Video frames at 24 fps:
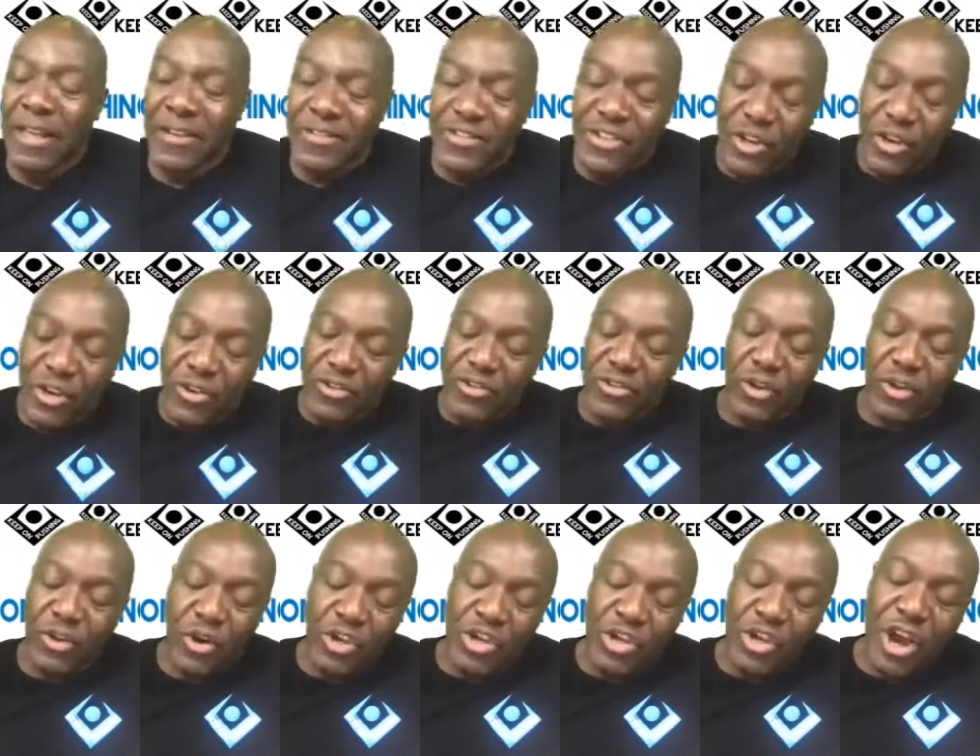
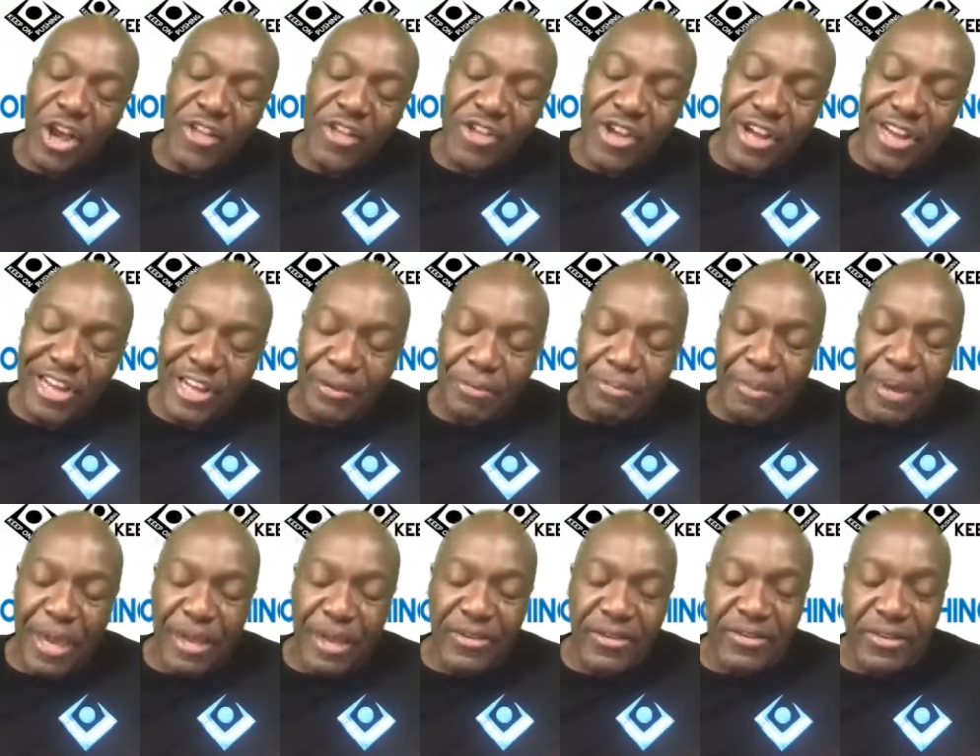So you're at the
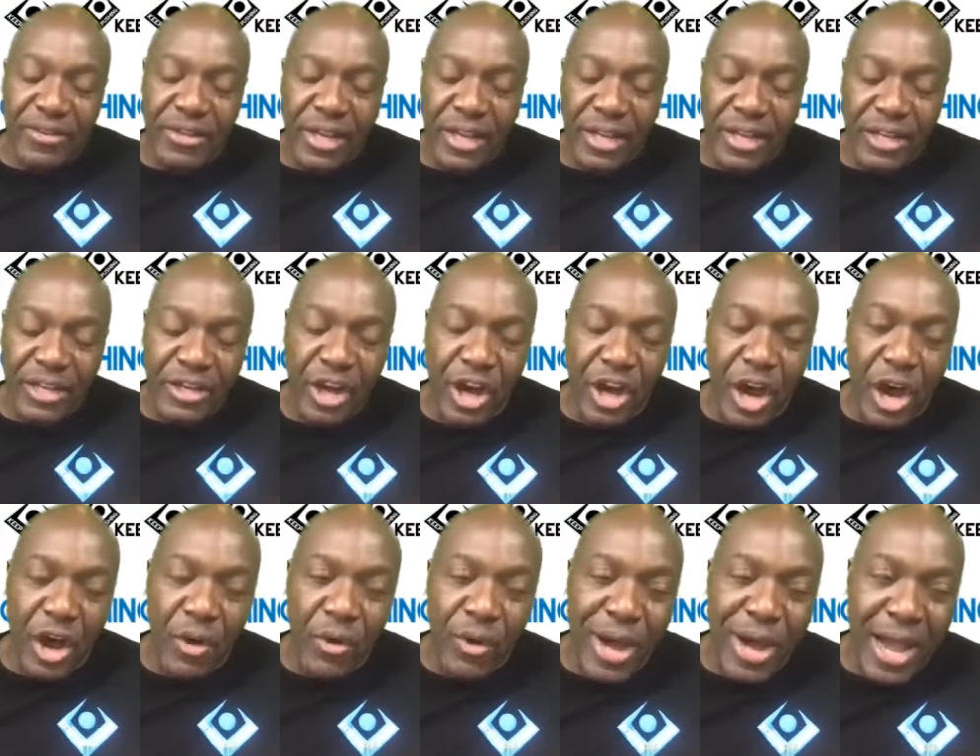Olympics
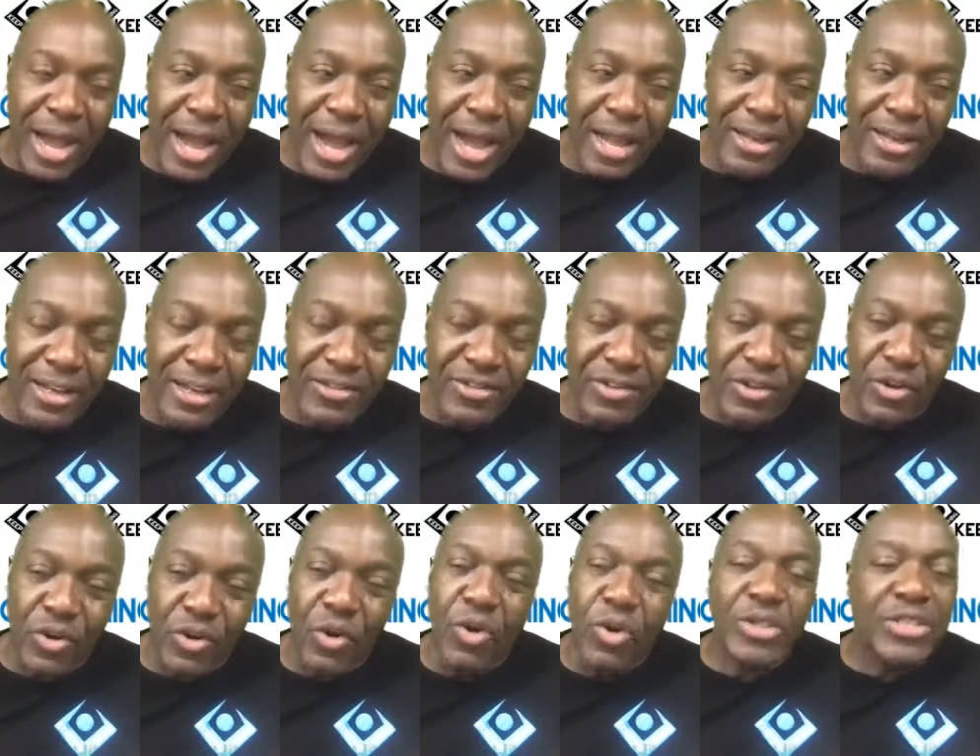now, and it's
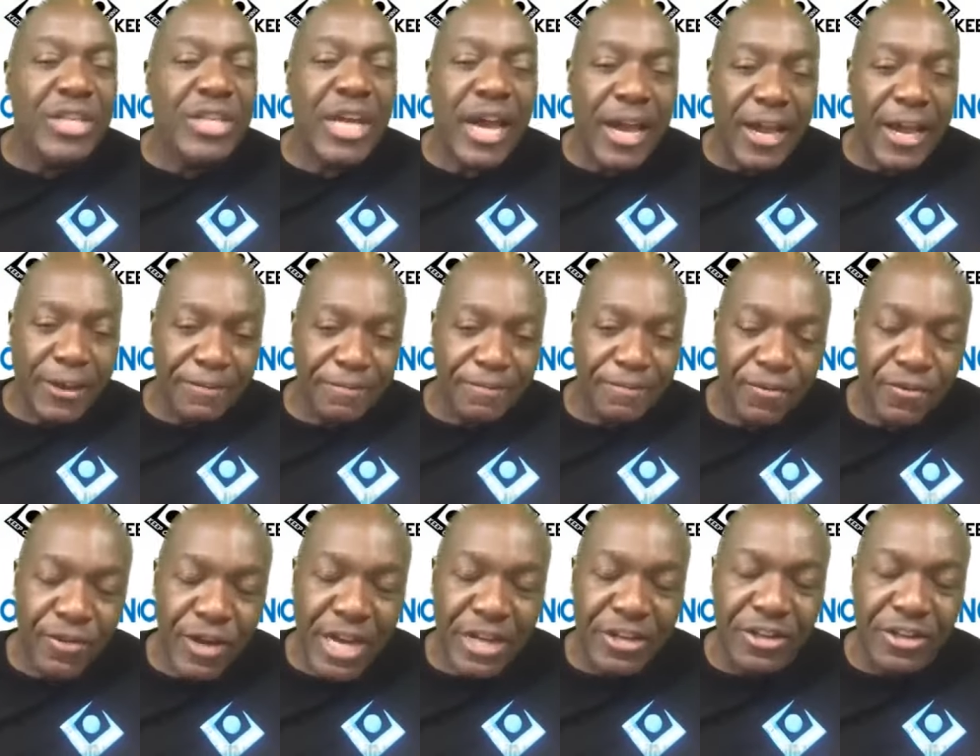go time,
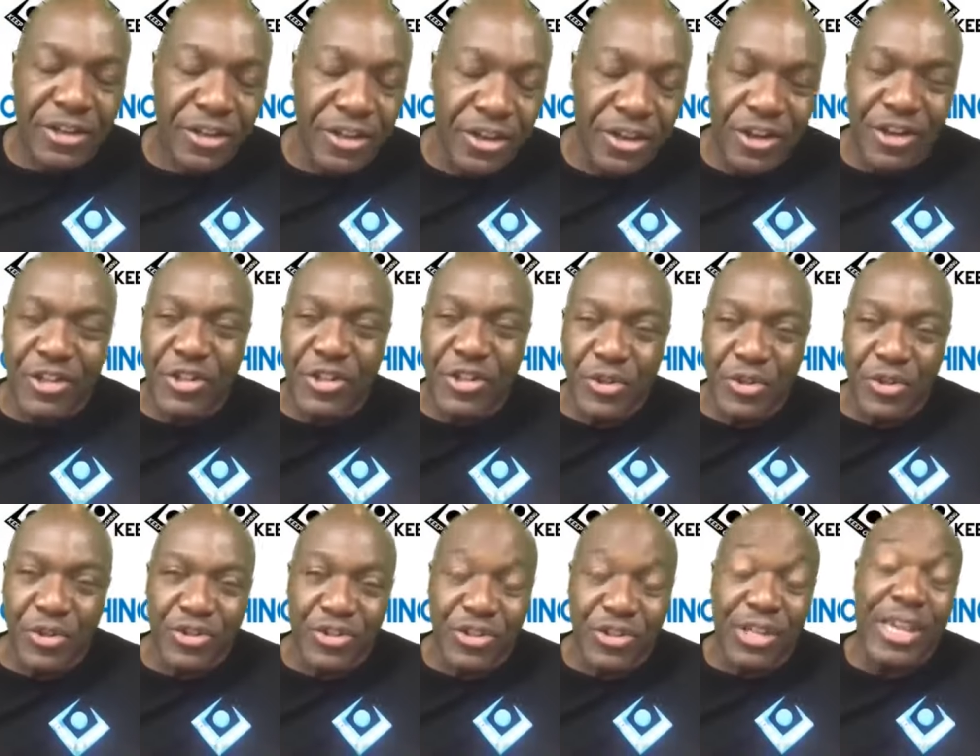right? You're there
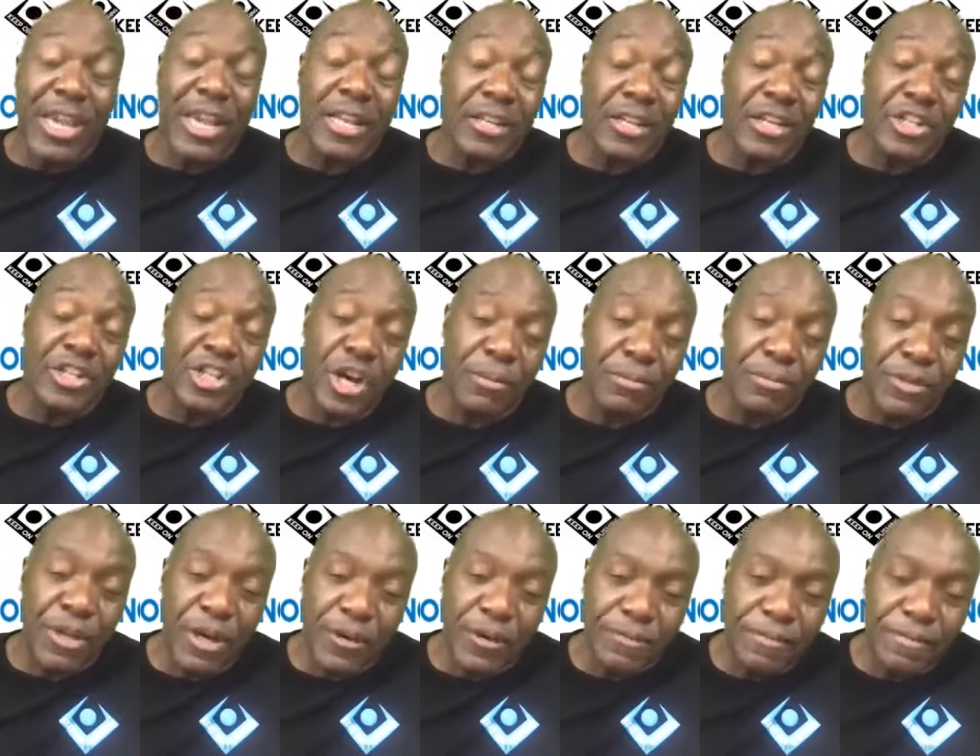to get a job
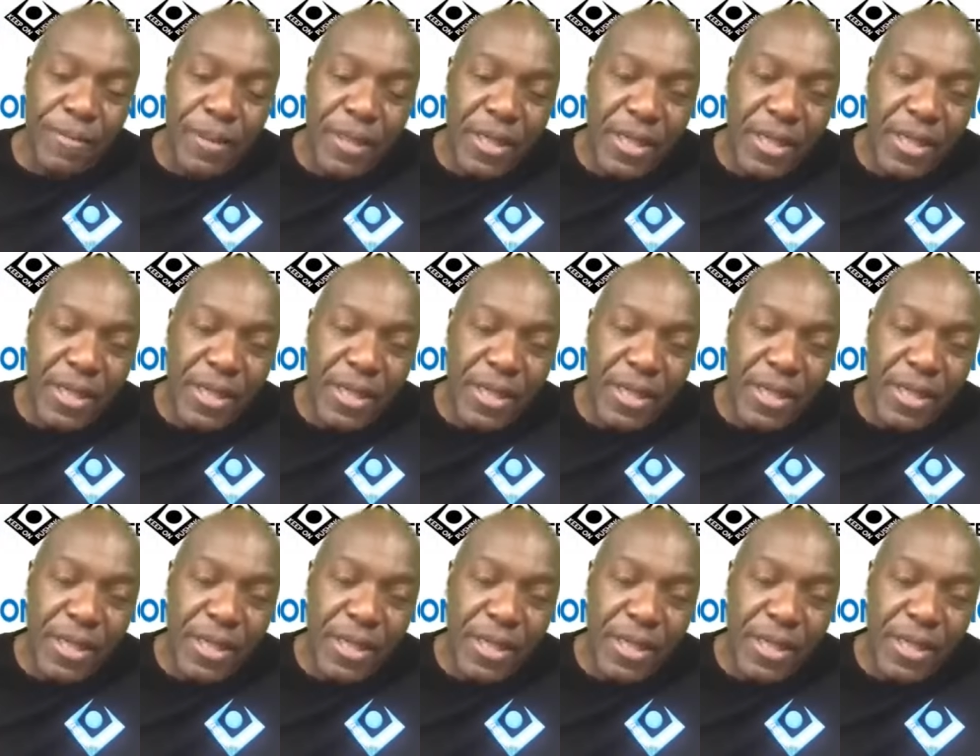done.